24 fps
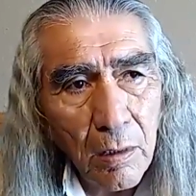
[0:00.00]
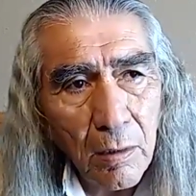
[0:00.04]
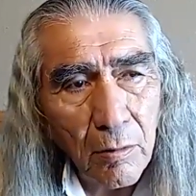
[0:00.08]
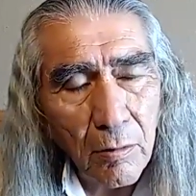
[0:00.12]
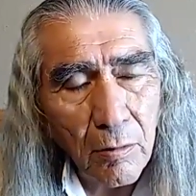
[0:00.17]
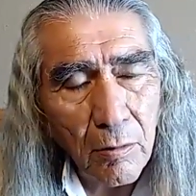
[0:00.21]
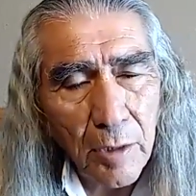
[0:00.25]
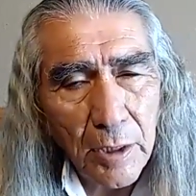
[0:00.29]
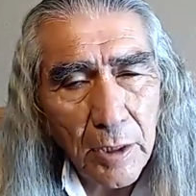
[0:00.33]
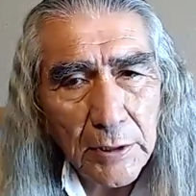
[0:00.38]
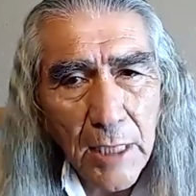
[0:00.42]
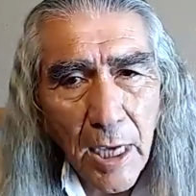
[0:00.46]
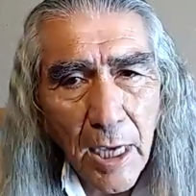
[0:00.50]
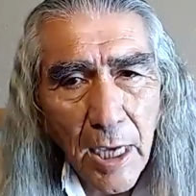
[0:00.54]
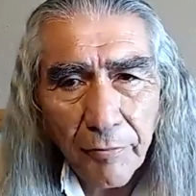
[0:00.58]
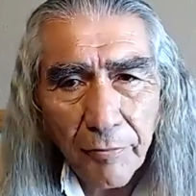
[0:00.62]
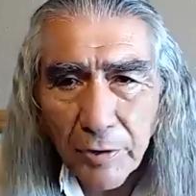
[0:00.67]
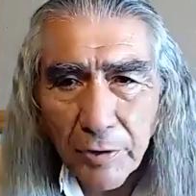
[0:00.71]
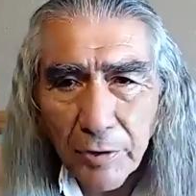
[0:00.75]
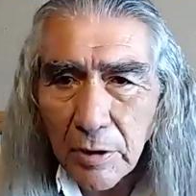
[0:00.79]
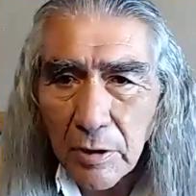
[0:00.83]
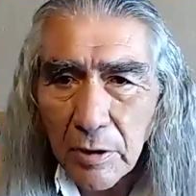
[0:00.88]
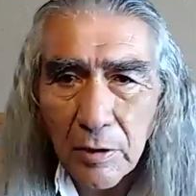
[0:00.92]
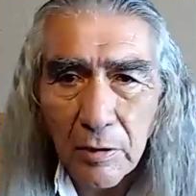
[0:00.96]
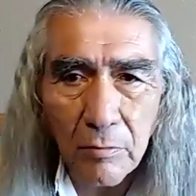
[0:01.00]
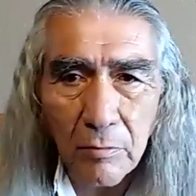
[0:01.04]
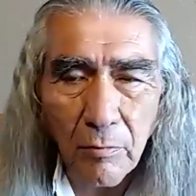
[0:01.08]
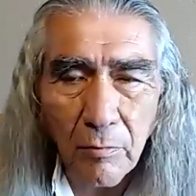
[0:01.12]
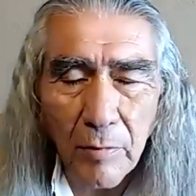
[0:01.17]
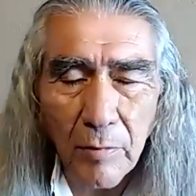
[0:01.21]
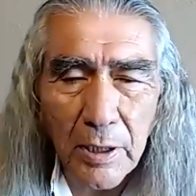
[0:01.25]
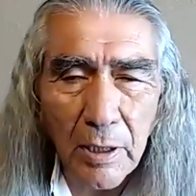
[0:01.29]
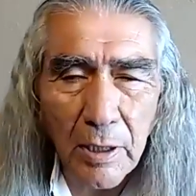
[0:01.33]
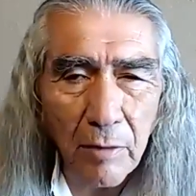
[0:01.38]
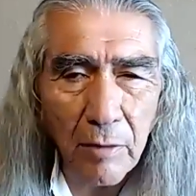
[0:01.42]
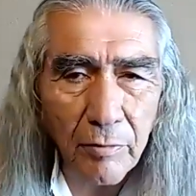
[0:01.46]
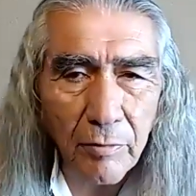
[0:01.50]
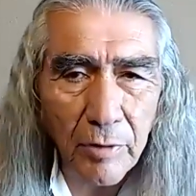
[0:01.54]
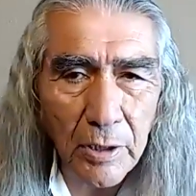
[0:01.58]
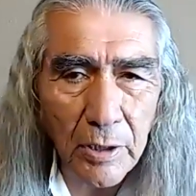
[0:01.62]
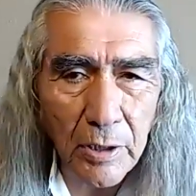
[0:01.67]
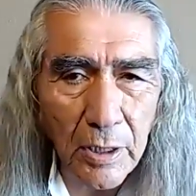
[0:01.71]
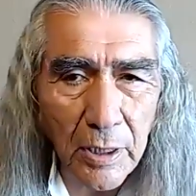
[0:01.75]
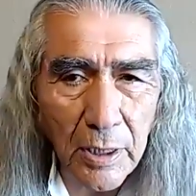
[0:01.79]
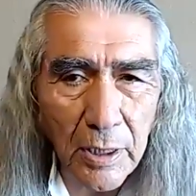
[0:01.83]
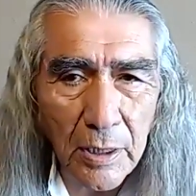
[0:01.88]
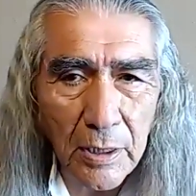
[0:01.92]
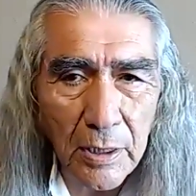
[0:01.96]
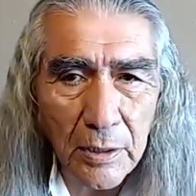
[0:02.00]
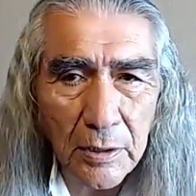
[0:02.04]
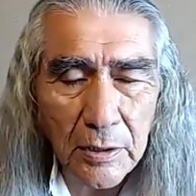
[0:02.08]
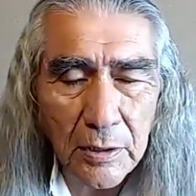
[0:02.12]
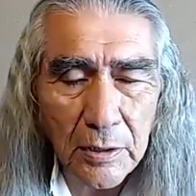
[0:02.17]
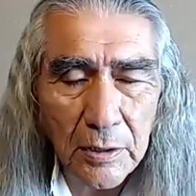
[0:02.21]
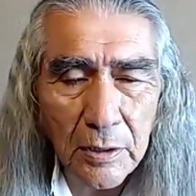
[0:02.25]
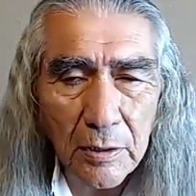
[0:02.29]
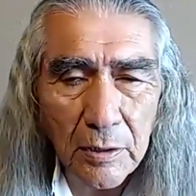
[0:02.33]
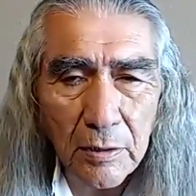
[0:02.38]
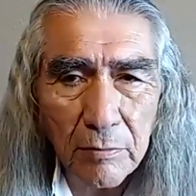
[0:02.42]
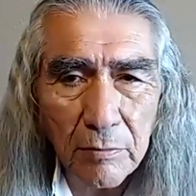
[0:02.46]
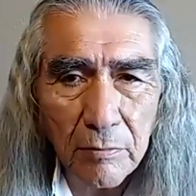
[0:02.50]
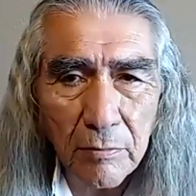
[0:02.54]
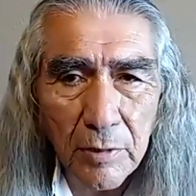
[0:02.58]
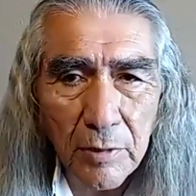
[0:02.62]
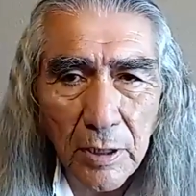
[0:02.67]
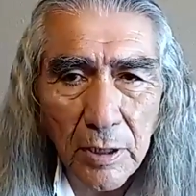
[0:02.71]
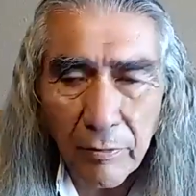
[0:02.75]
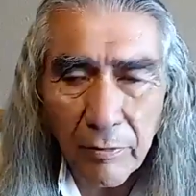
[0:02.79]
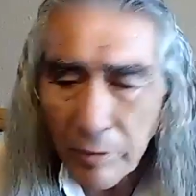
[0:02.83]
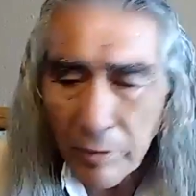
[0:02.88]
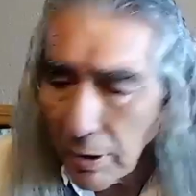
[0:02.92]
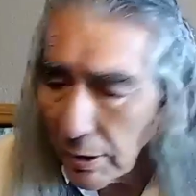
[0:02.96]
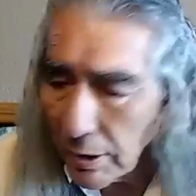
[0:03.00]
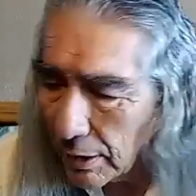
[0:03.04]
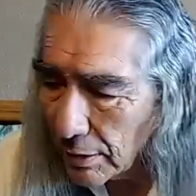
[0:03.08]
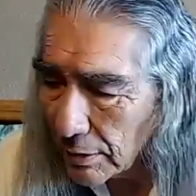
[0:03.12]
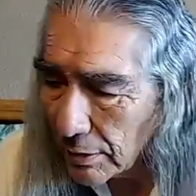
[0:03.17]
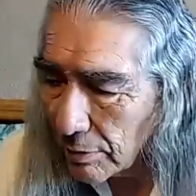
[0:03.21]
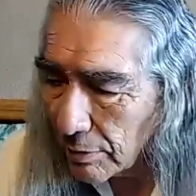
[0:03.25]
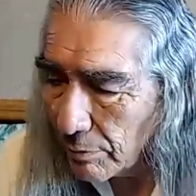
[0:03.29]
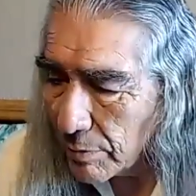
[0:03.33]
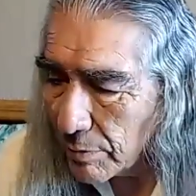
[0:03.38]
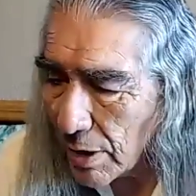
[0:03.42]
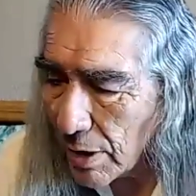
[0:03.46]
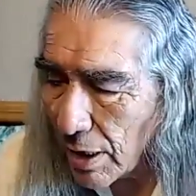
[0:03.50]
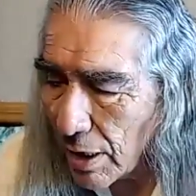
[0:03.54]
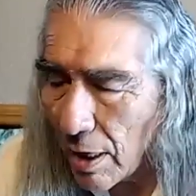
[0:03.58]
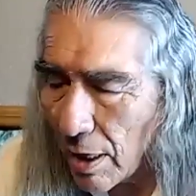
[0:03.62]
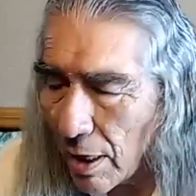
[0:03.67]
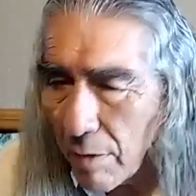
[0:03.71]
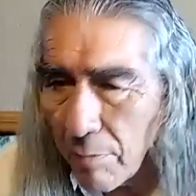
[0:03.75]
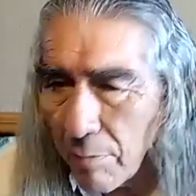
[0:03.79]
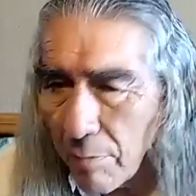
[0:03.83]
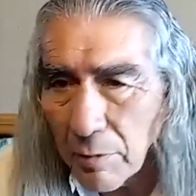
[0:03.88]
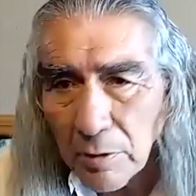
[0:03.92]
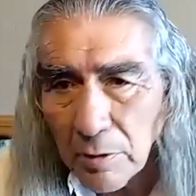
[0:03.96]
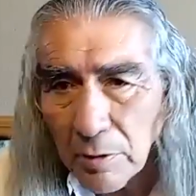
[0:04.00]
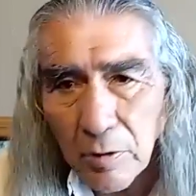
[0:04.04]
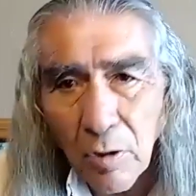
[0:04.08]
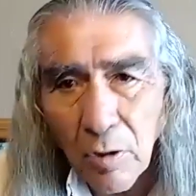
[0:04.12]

or this afternoon, whenever it is, whenever I get some time. And